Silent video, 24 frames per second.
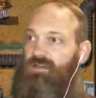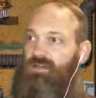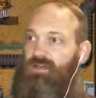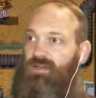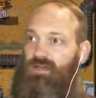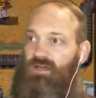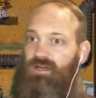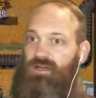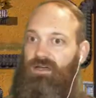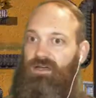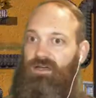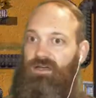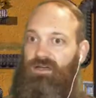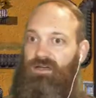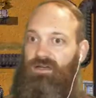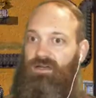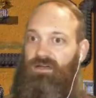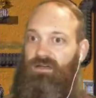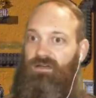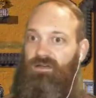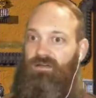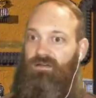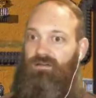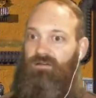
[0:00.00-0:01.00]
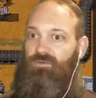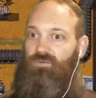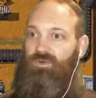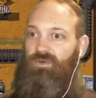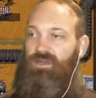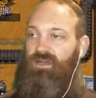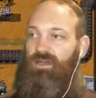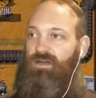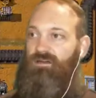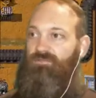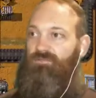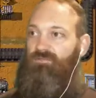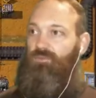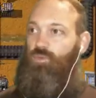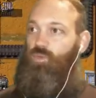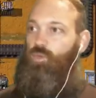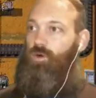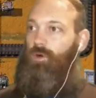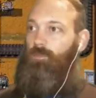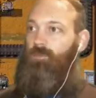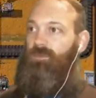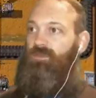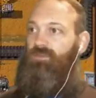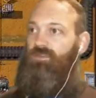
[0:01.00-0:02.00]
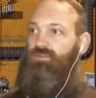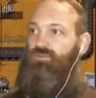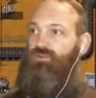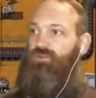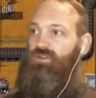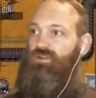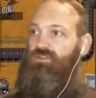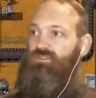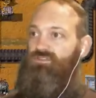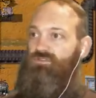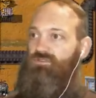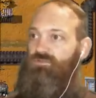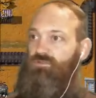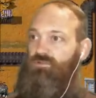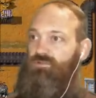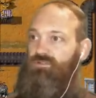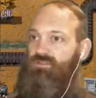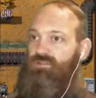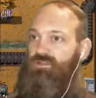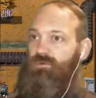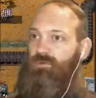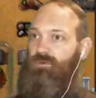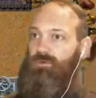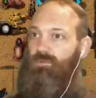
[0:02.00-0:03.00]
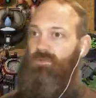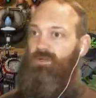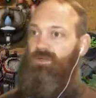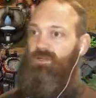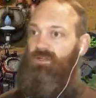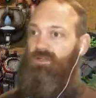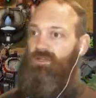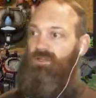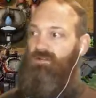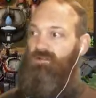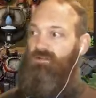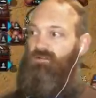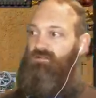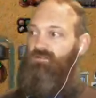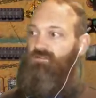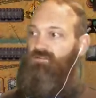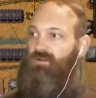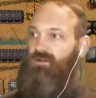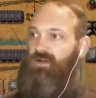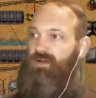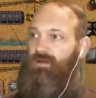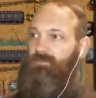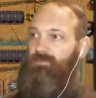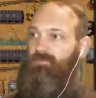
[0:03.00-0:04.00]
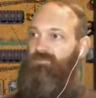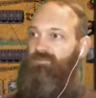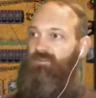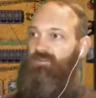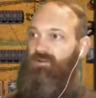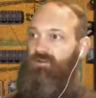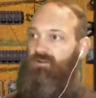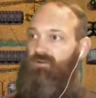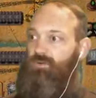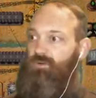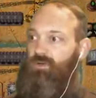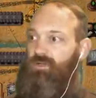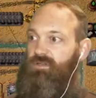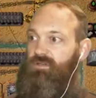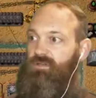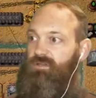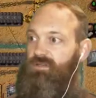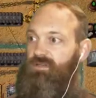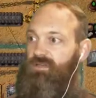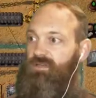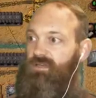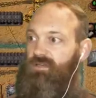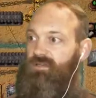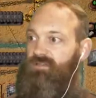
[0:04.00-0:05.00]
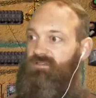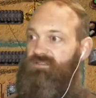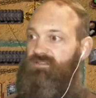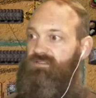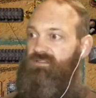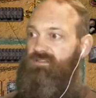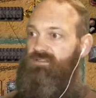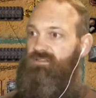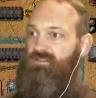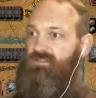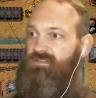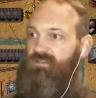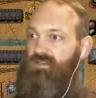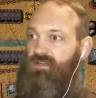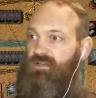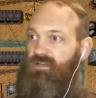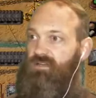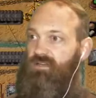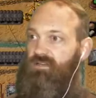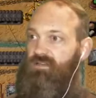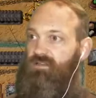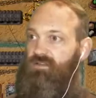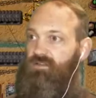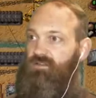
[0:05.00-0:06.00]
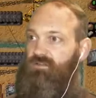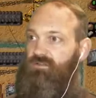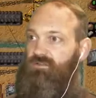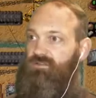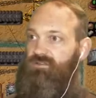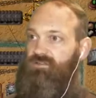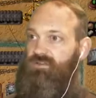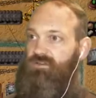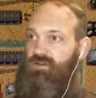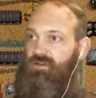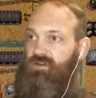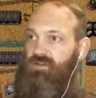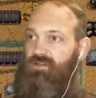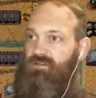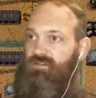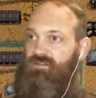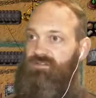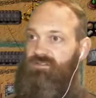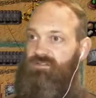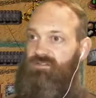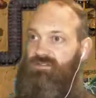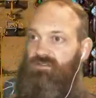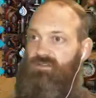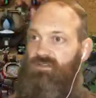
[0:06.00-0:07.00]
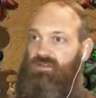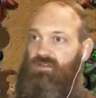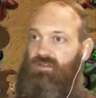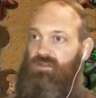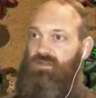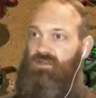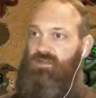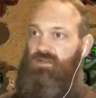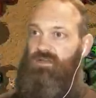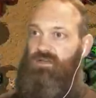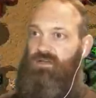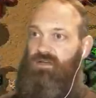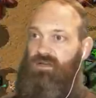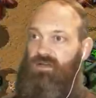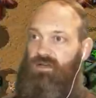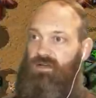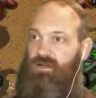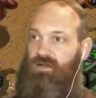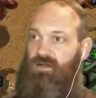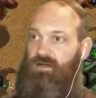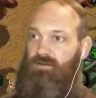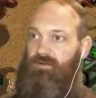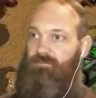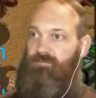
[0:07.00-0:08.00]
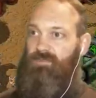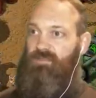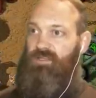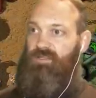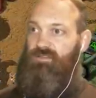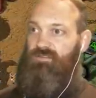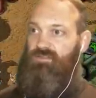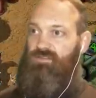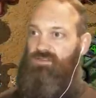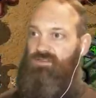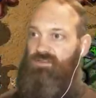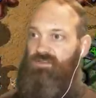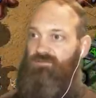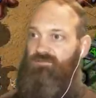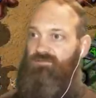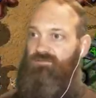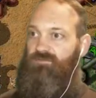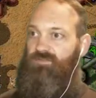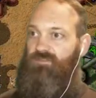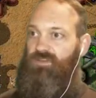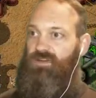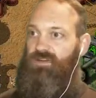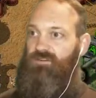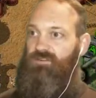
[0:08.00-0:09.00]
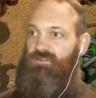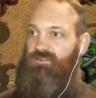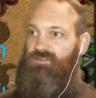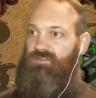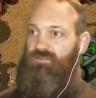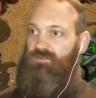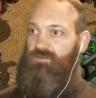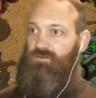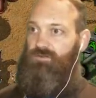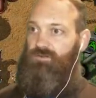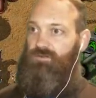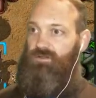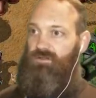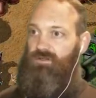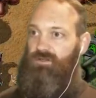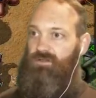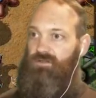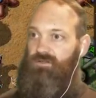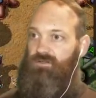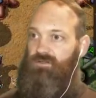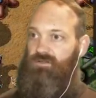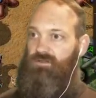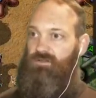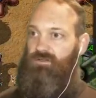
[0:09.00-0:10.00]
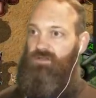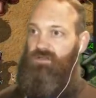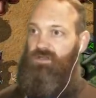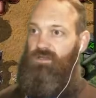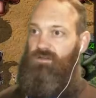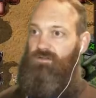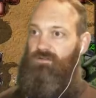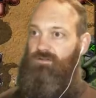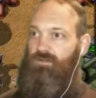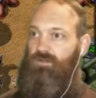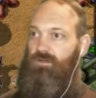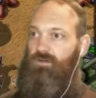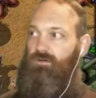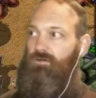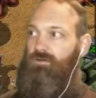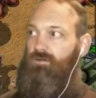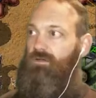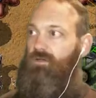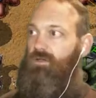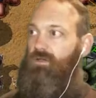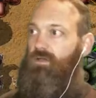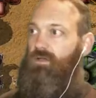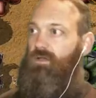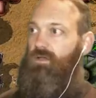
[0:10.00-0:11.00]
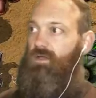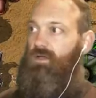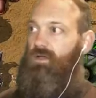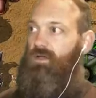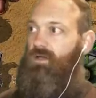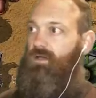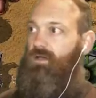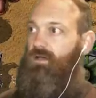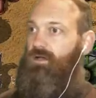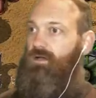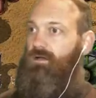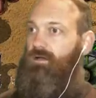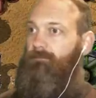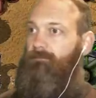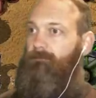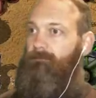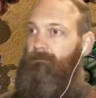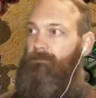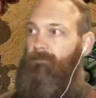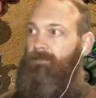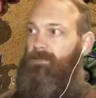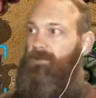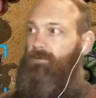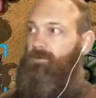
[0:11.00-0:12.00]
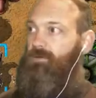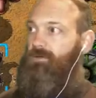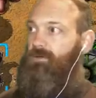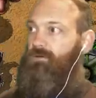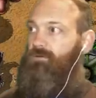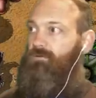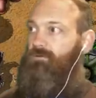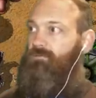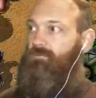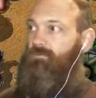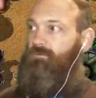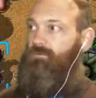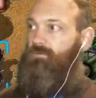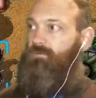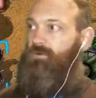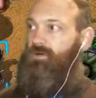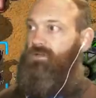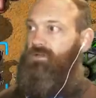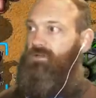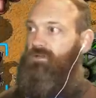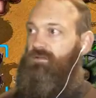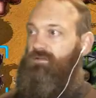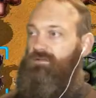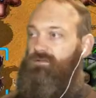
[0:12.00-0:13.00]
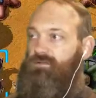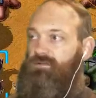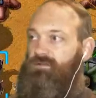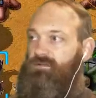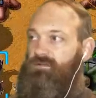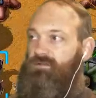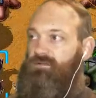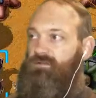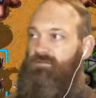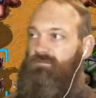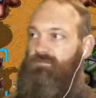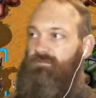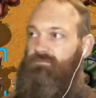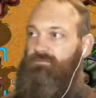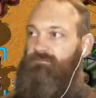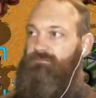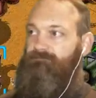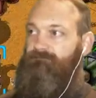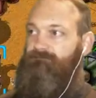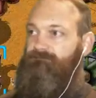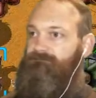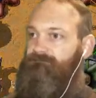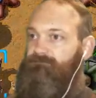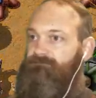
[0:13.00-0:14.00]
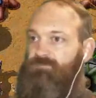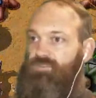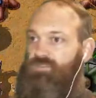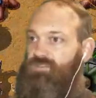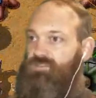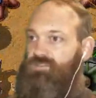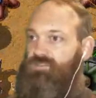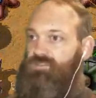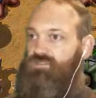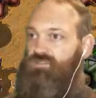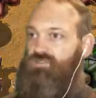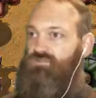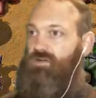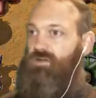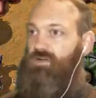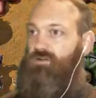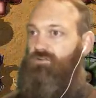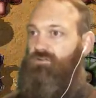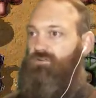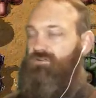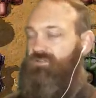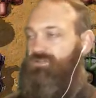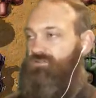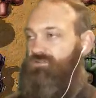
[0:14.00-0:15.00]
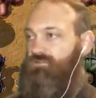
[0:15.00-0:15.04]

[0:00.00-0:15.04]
We have a whopping 3 in storage, and they're probably going to get grabbed very quickly as this yellow science is very slowly kicking along. There we go. Already, just straight across.